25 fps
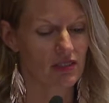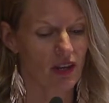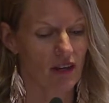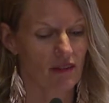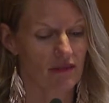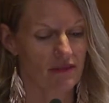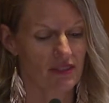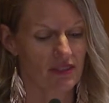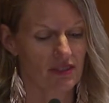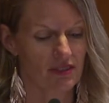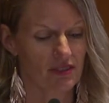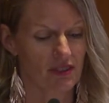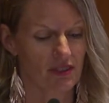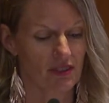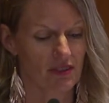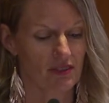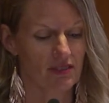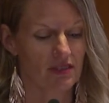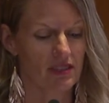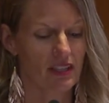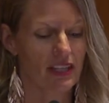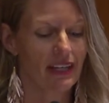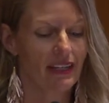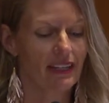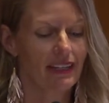
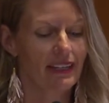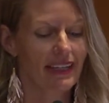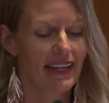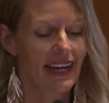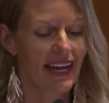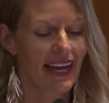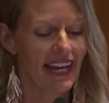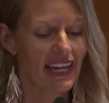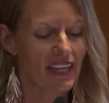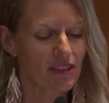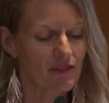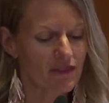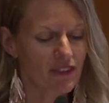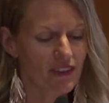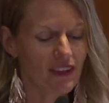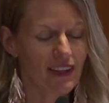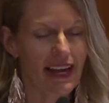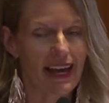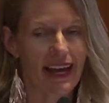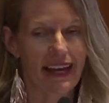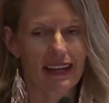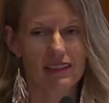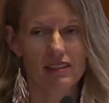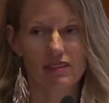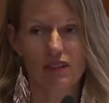officers, hateful
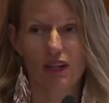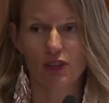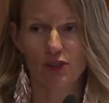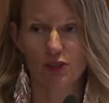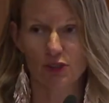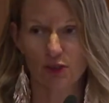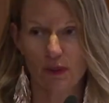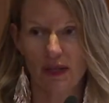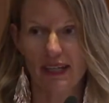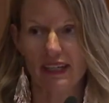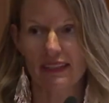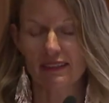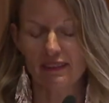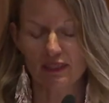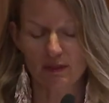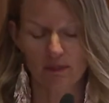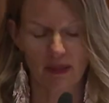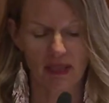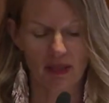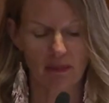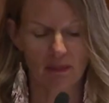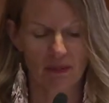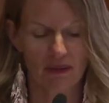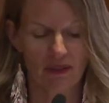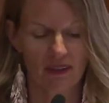acts on trans
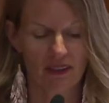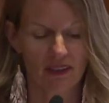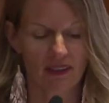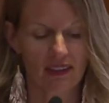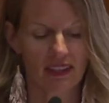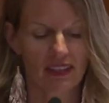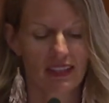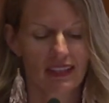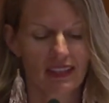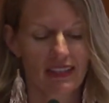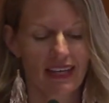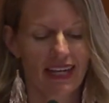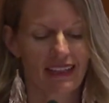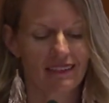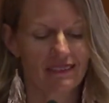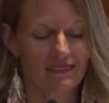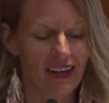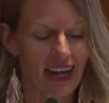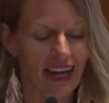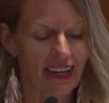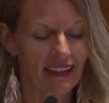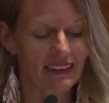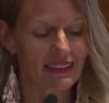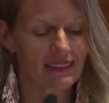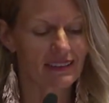people, and
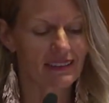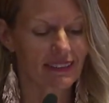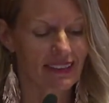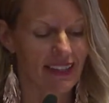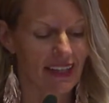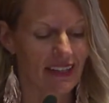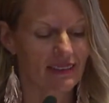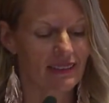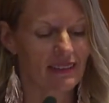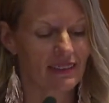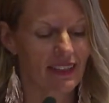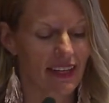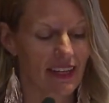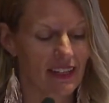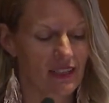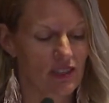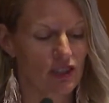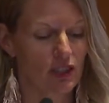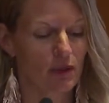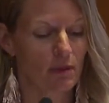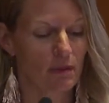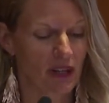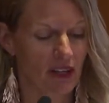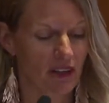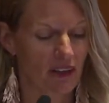violence against
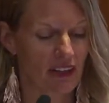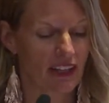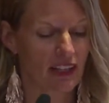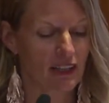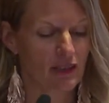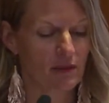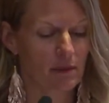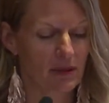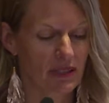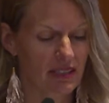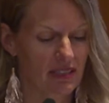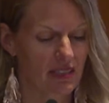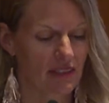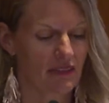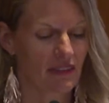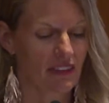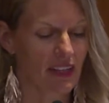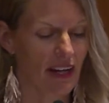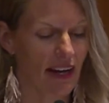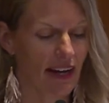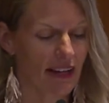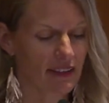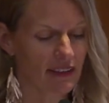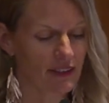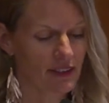Asian American Pacific
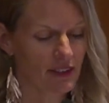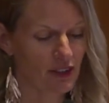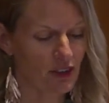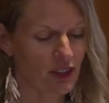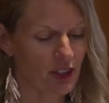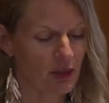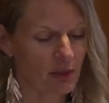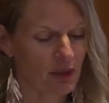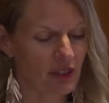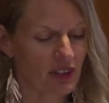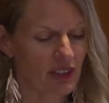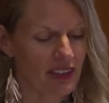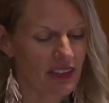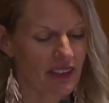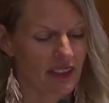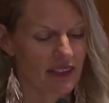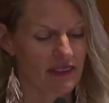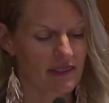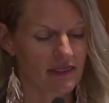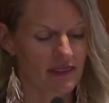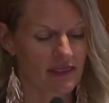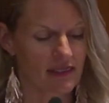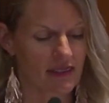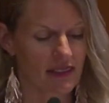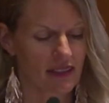Islander
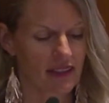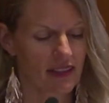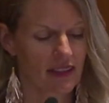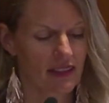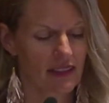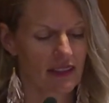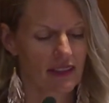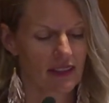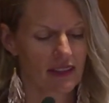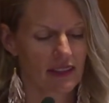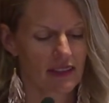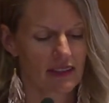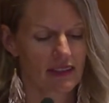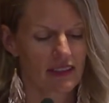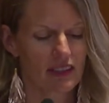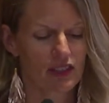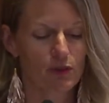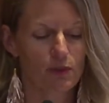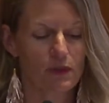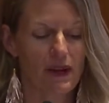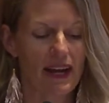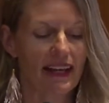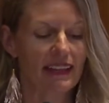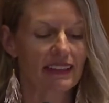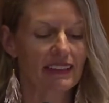communities. These
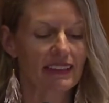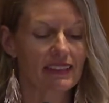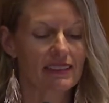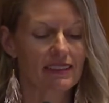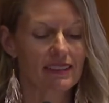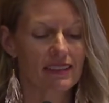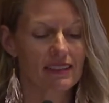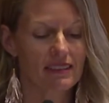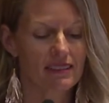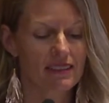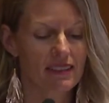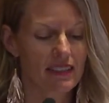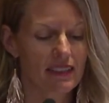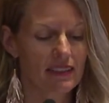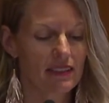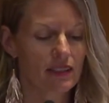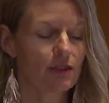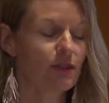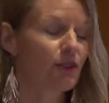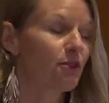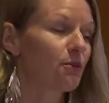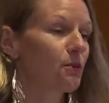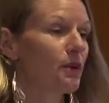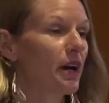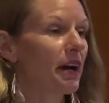realities
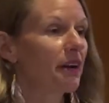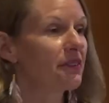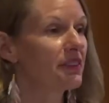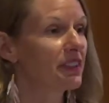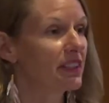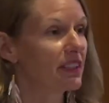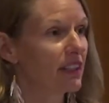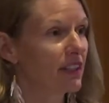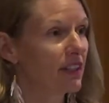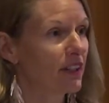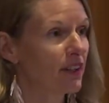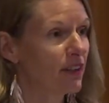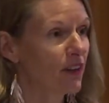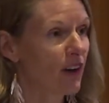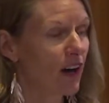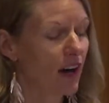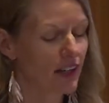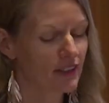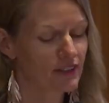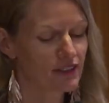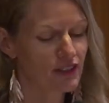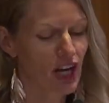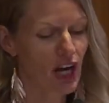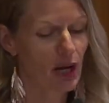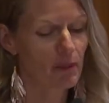continued throughout the year
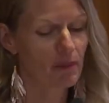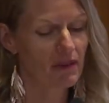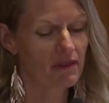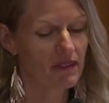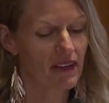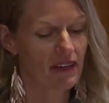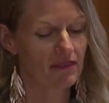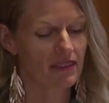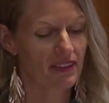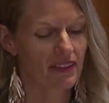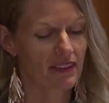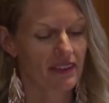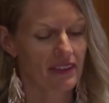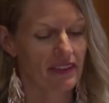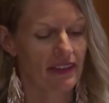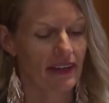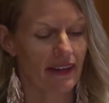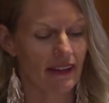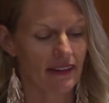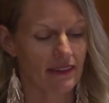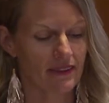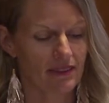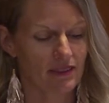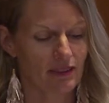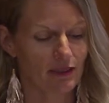on top of everything
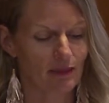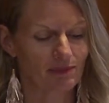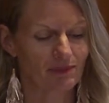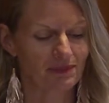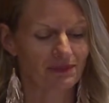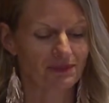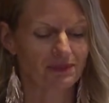else.